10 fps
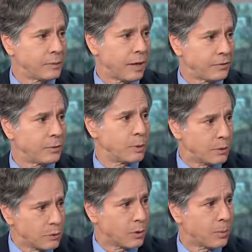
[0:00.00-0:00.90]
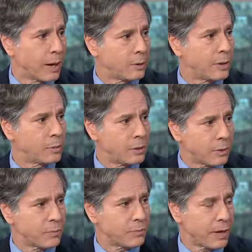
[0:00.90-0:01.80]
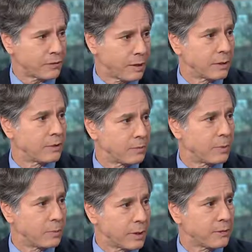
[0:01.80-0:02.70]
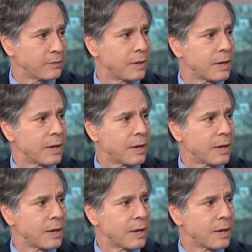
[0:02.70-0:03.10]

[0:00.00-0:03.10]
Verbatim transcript: case that we do know about, and we do have the facts on, at least from the Brits,